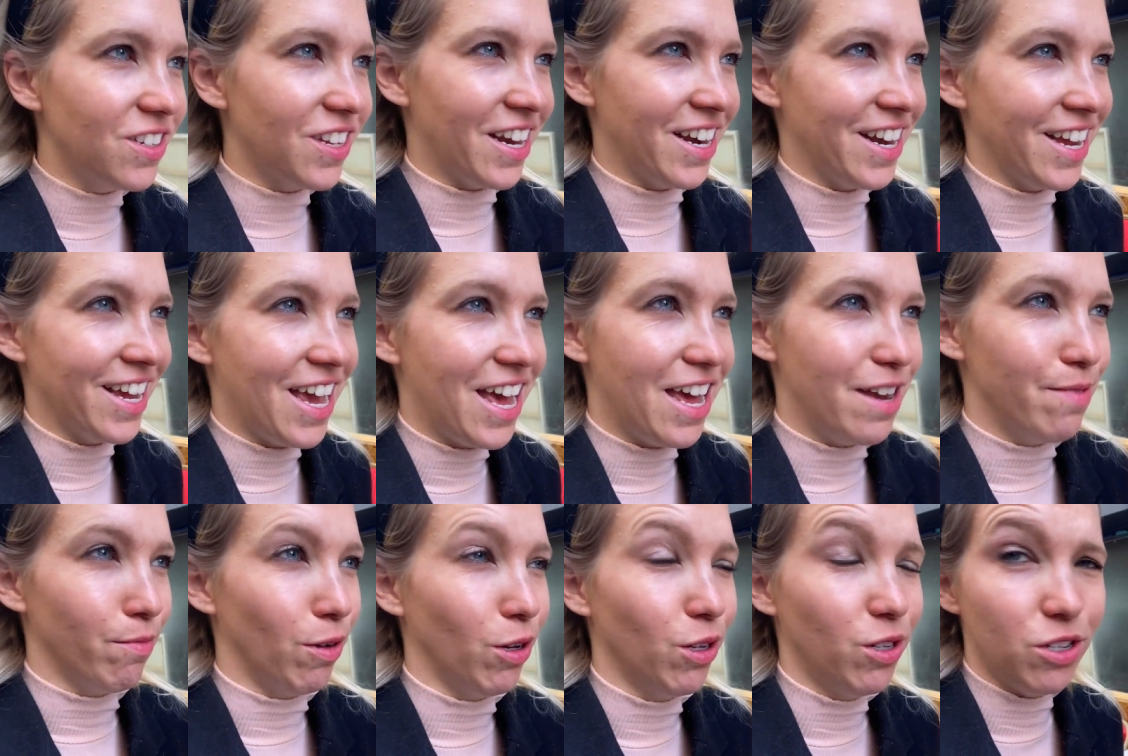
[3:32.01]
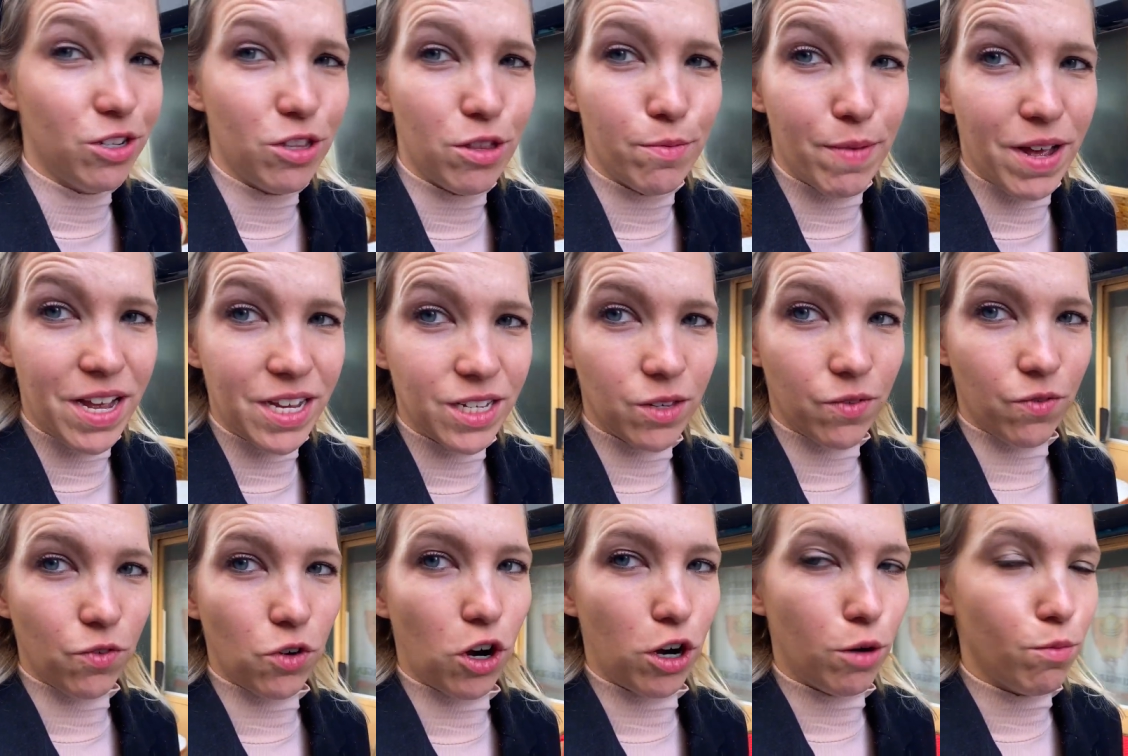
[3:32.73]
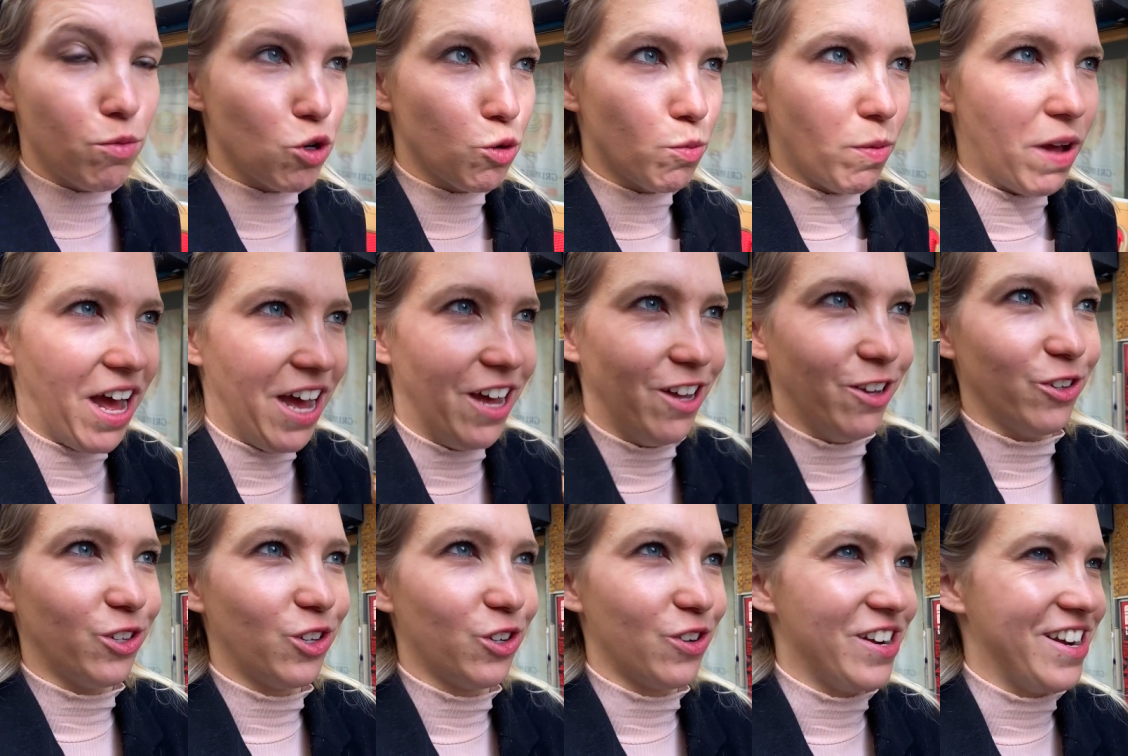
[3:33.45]
And again, most of the massive garbage
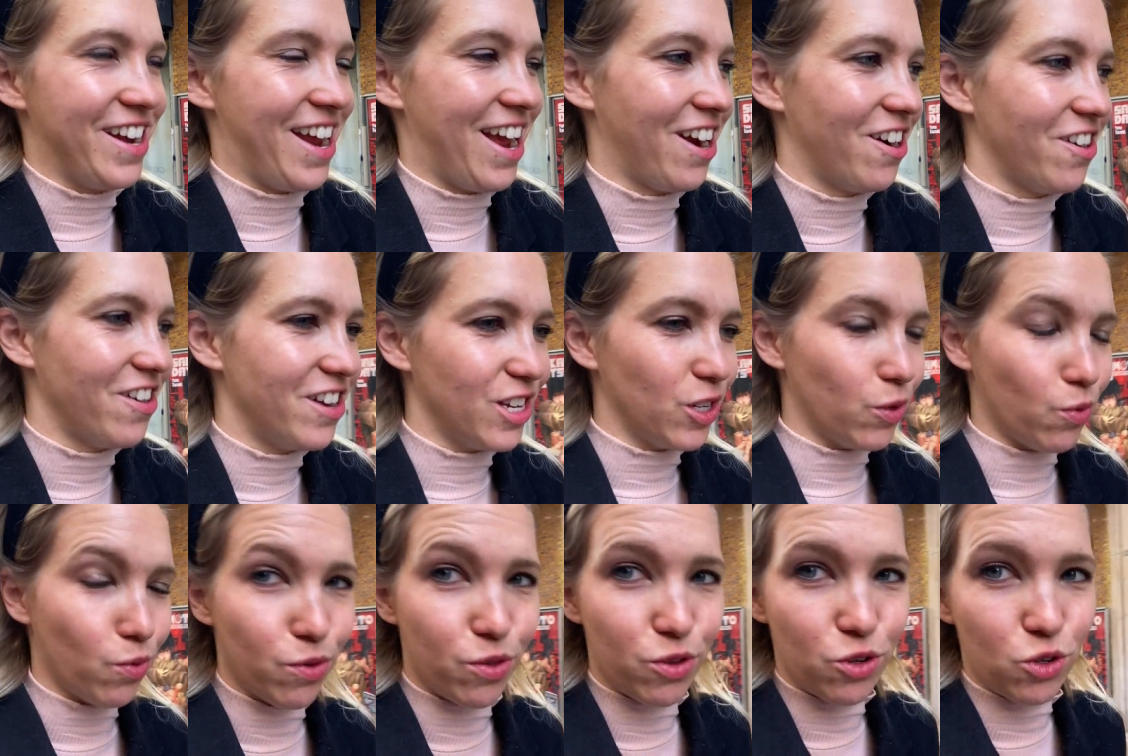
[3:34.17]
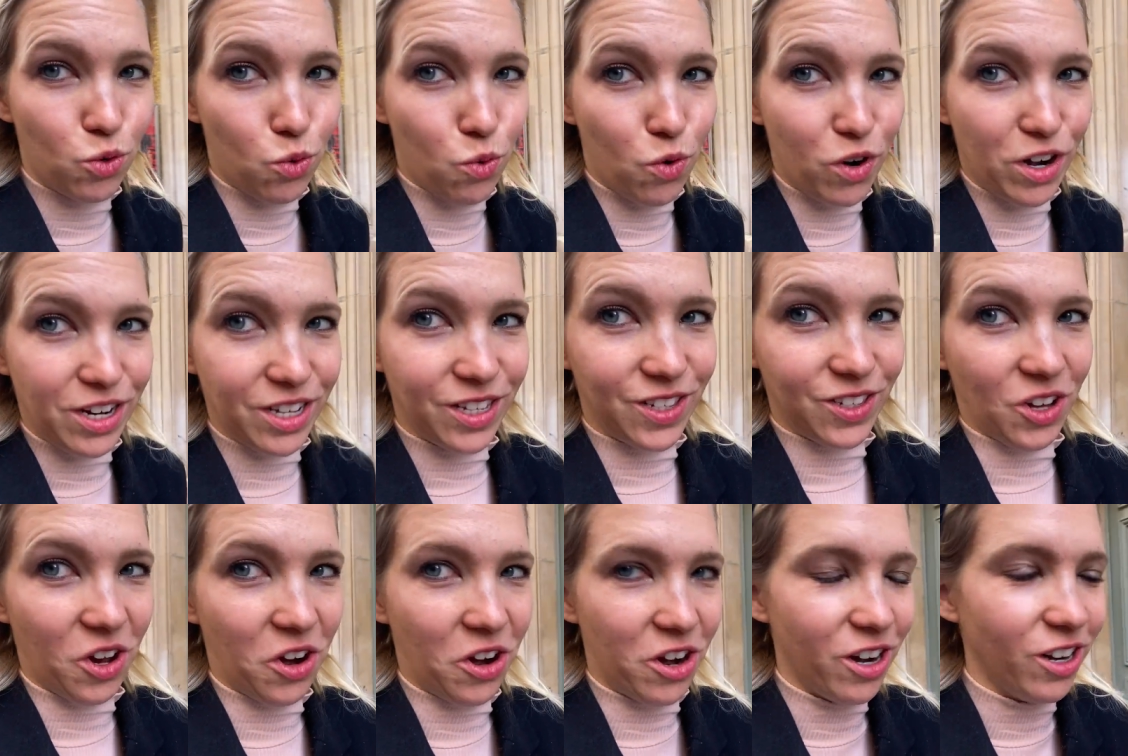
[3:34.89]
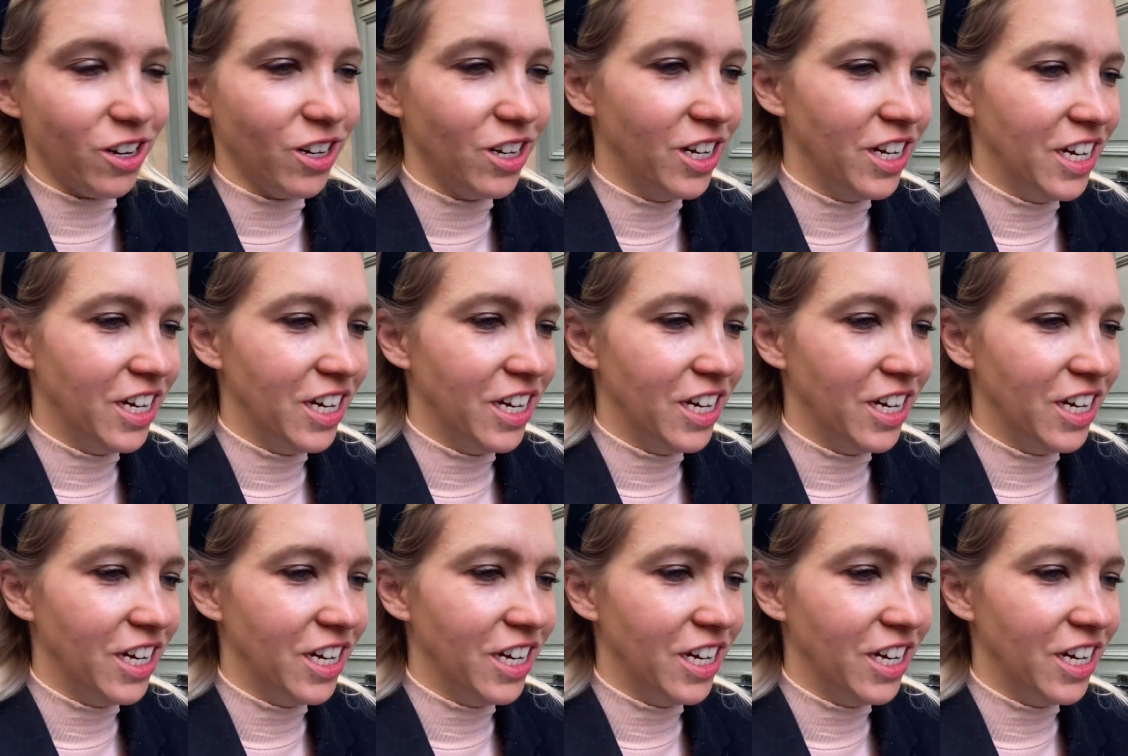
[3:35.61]
piles are in areas where the tourists are.